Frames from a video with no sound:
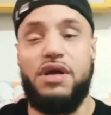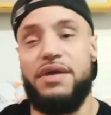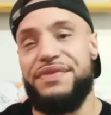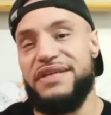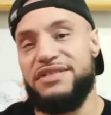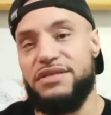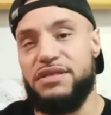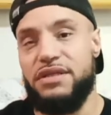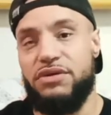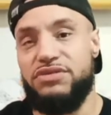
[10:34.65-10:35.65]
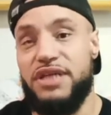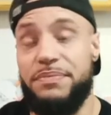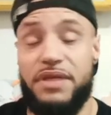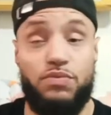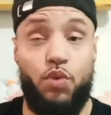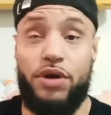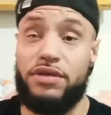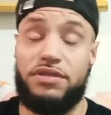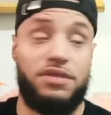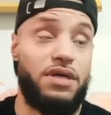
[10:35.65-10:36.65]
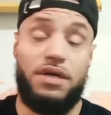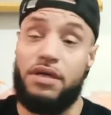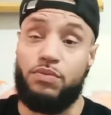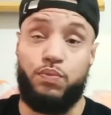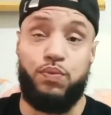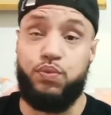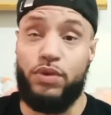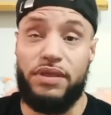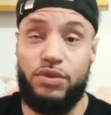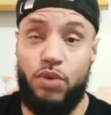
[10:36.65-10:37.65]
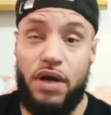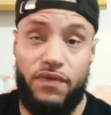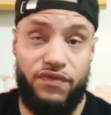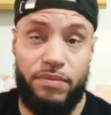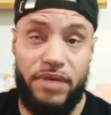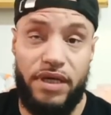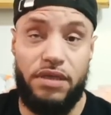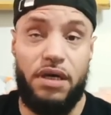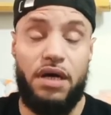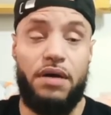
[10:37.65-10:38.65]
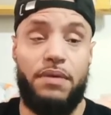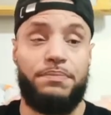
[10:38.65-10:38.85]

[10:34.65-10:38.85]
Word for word: That's just a little tip that works really well for me. Um,